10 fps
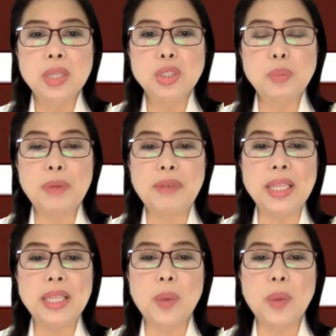to
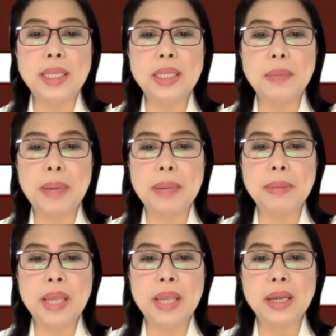provide quality
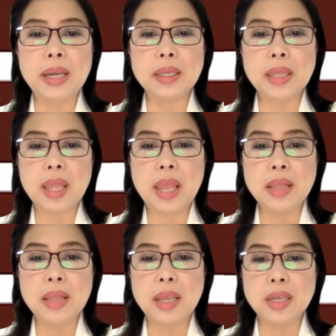primary
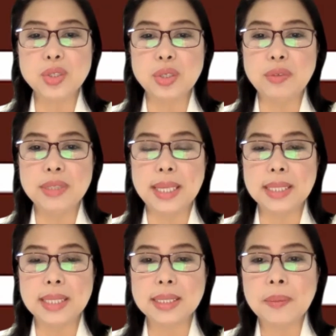healthcare
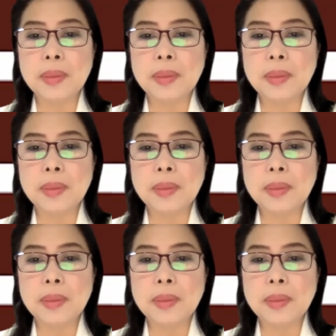services.